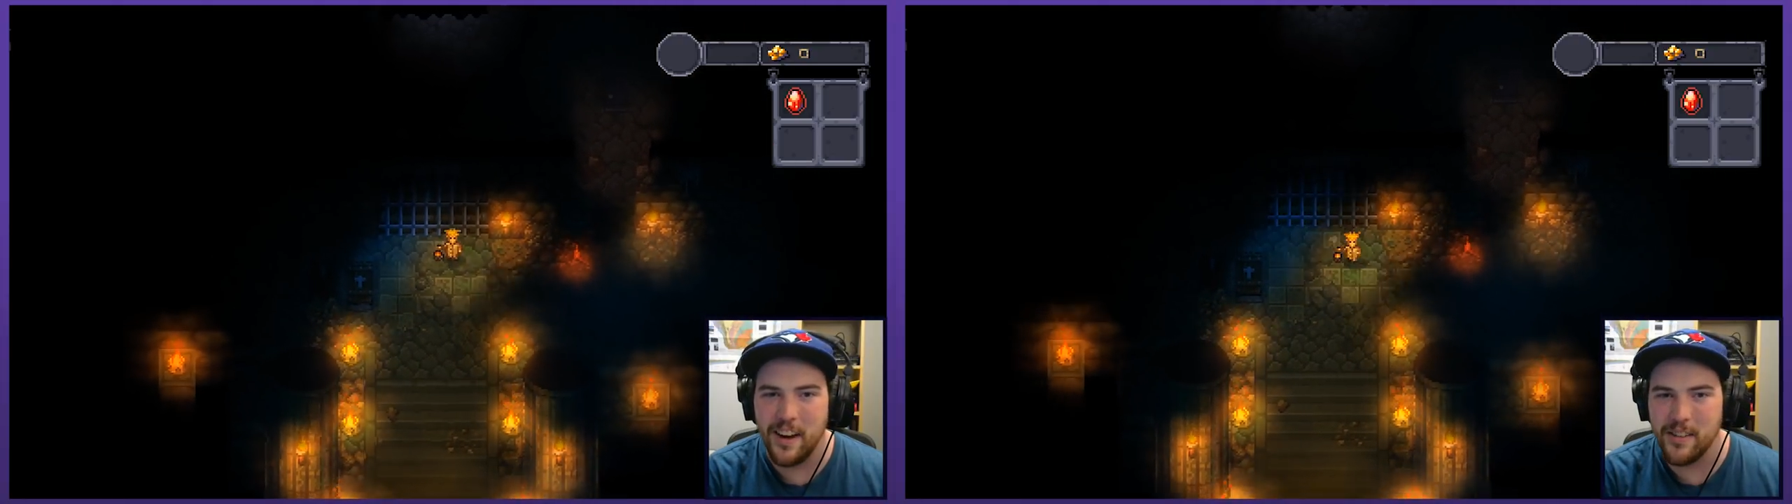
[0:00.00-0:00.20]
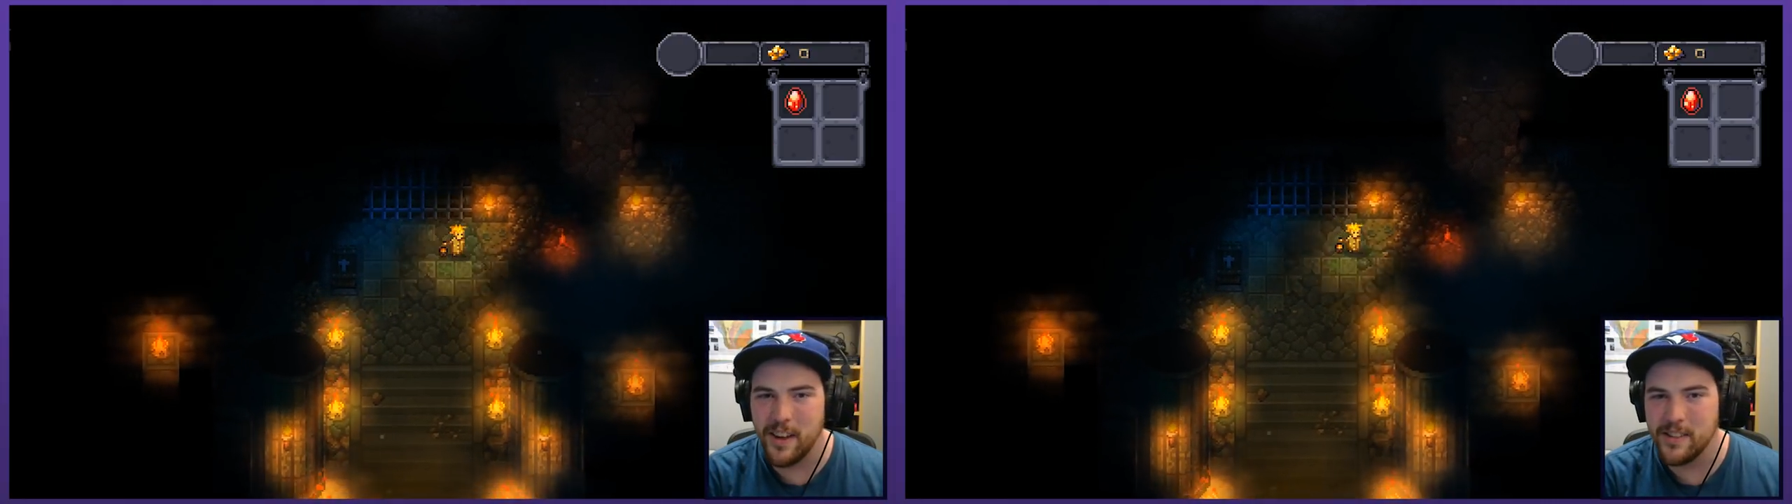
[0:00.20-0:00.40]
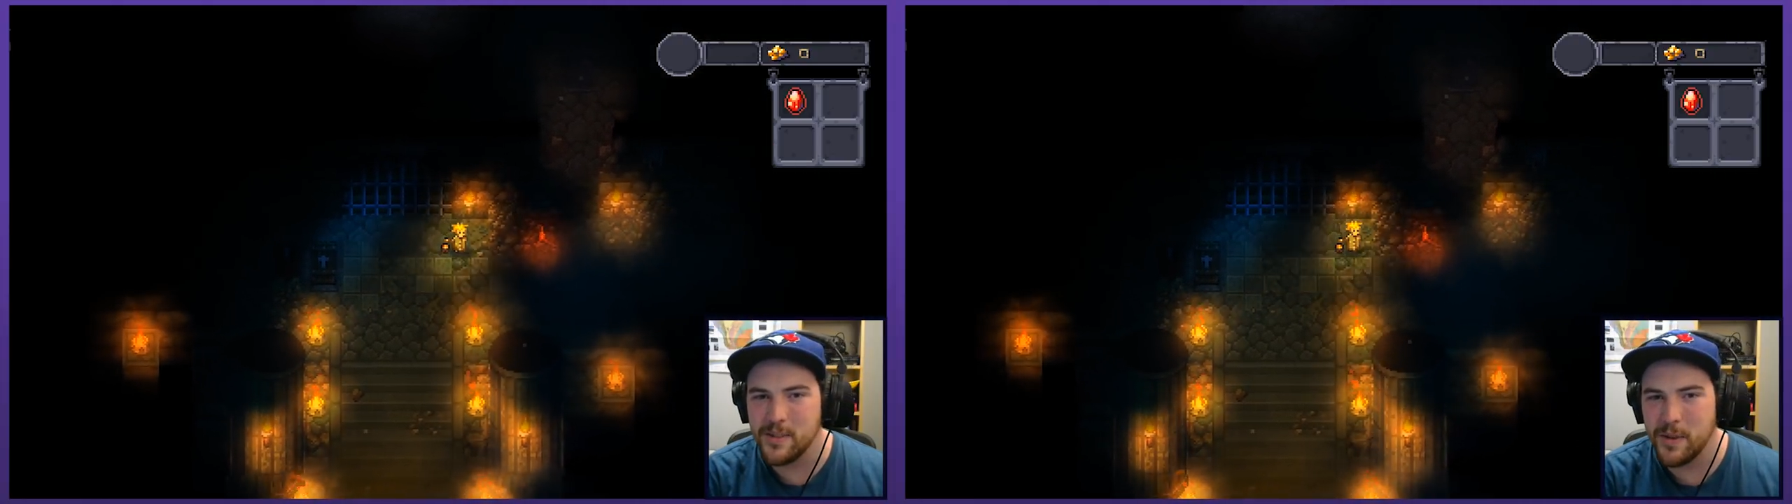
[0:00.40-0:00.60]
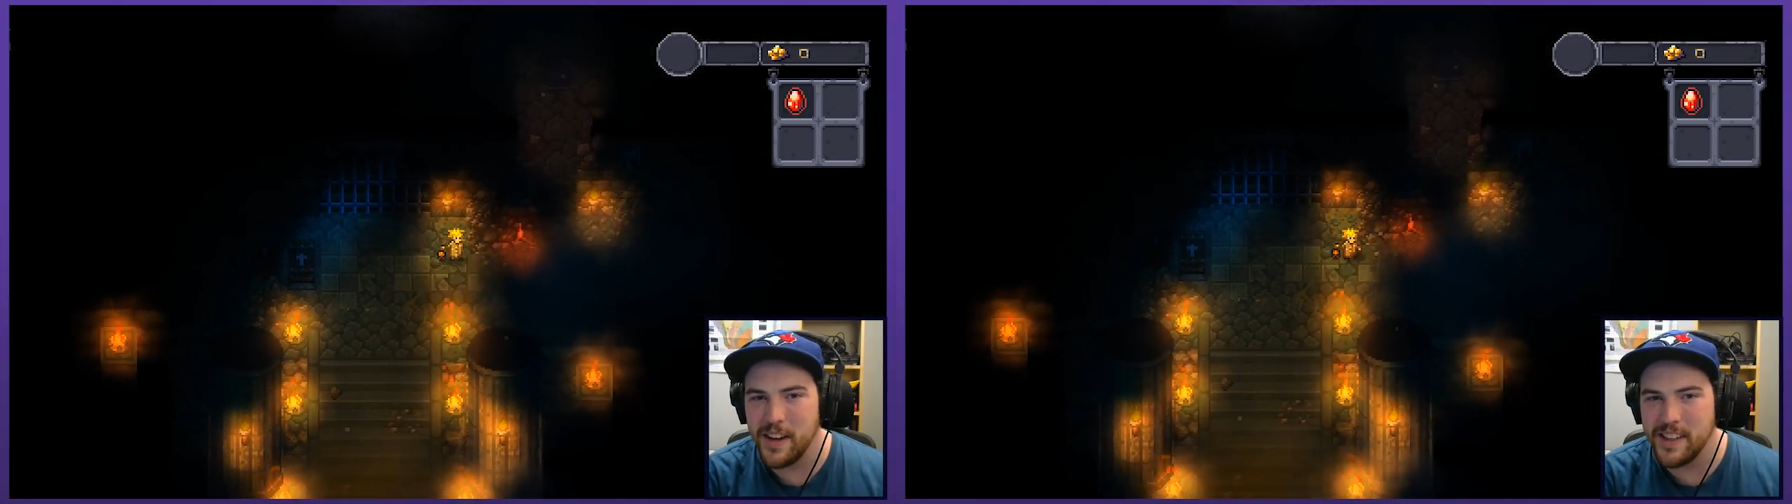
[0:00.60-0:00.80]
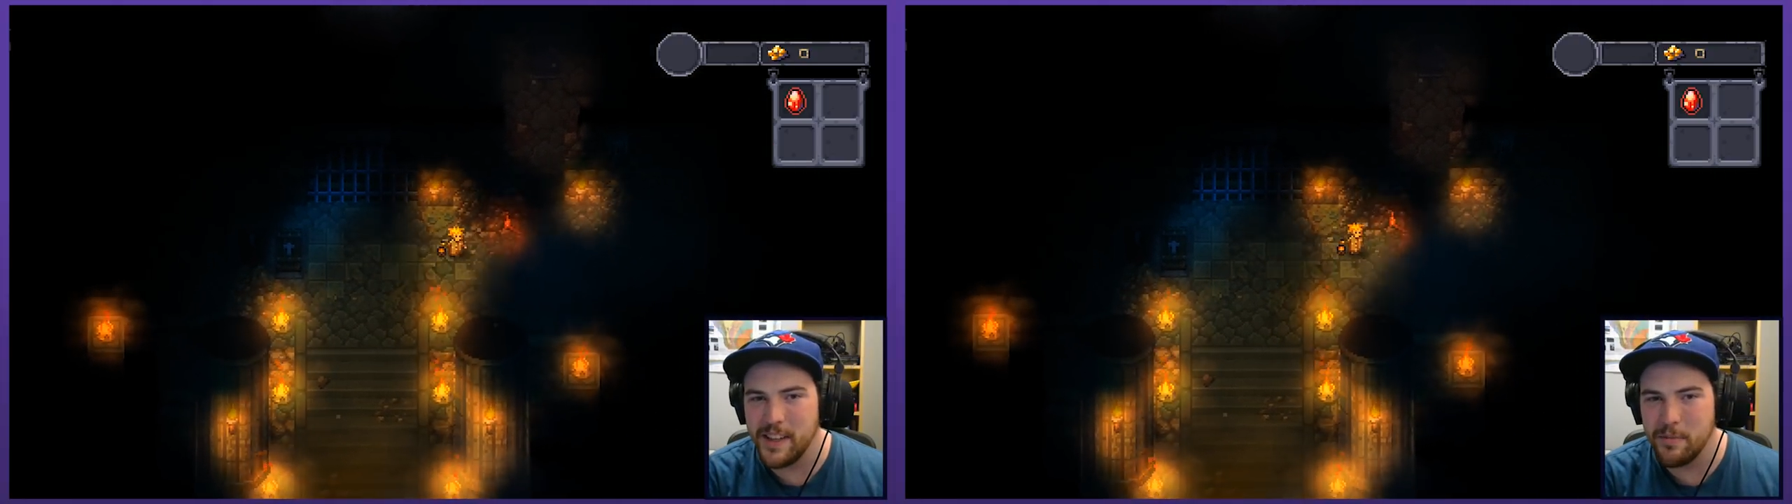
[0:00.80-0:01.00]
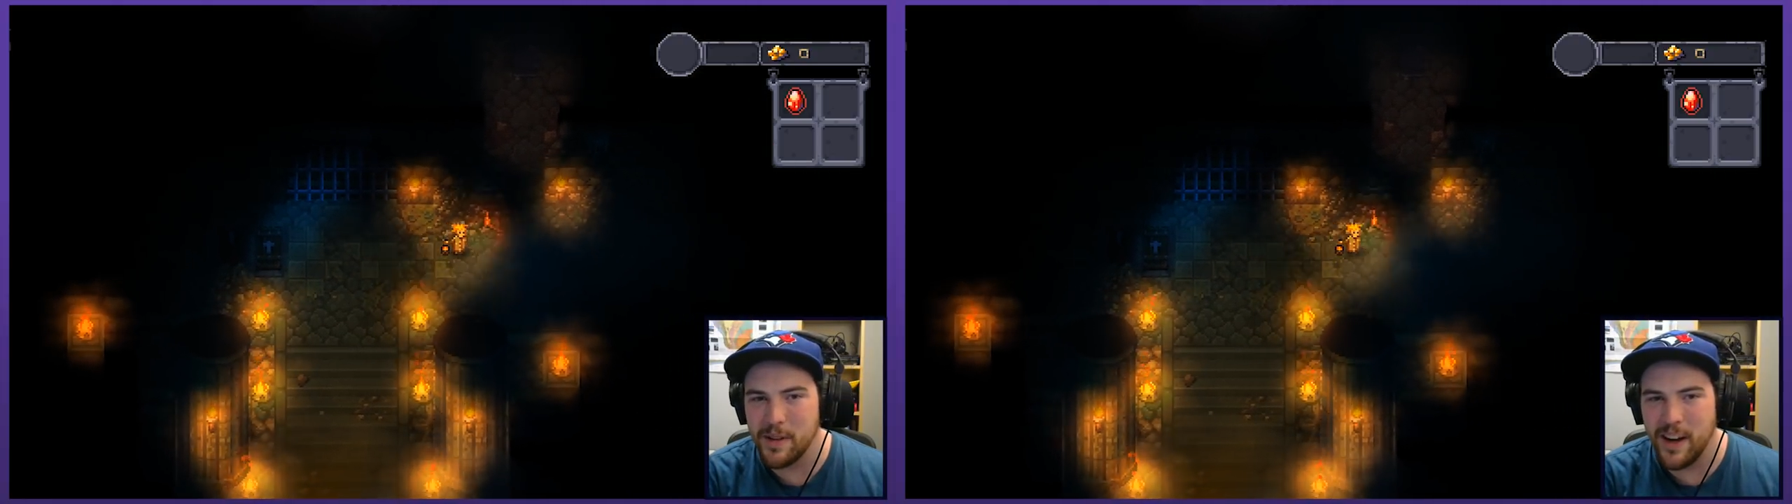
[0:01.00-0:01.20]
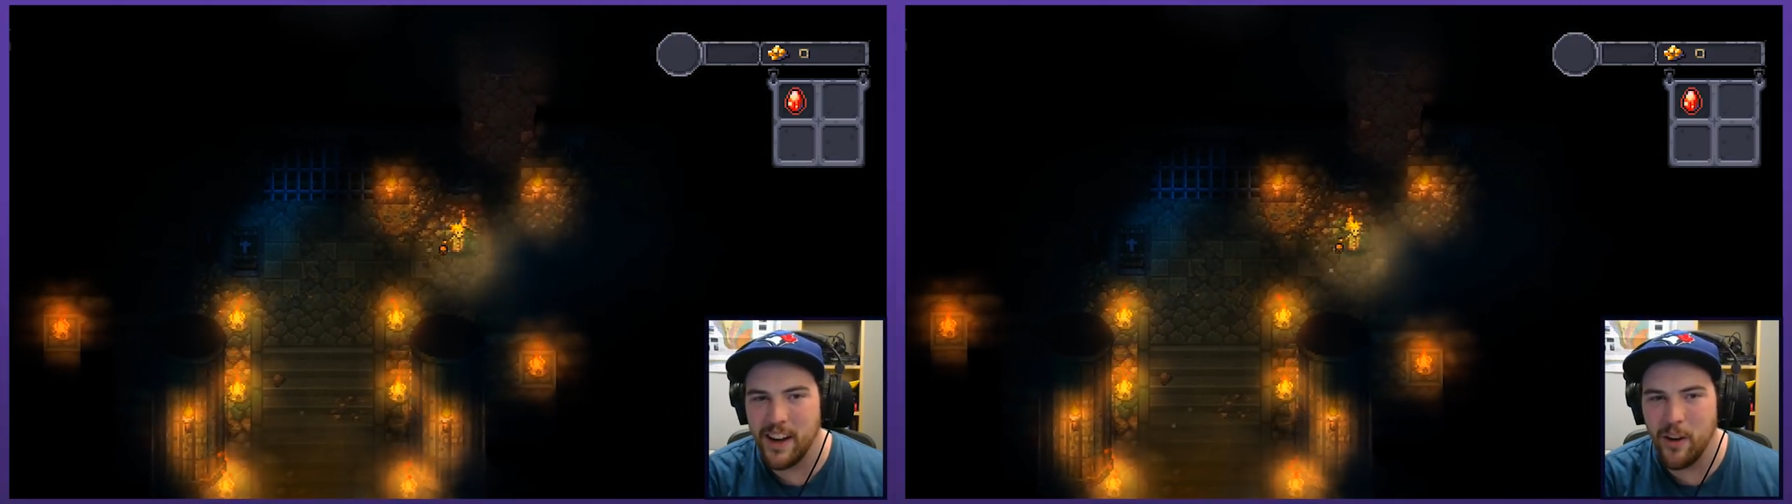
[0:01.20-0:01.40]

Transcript: I'll, I'll try and keep an eye.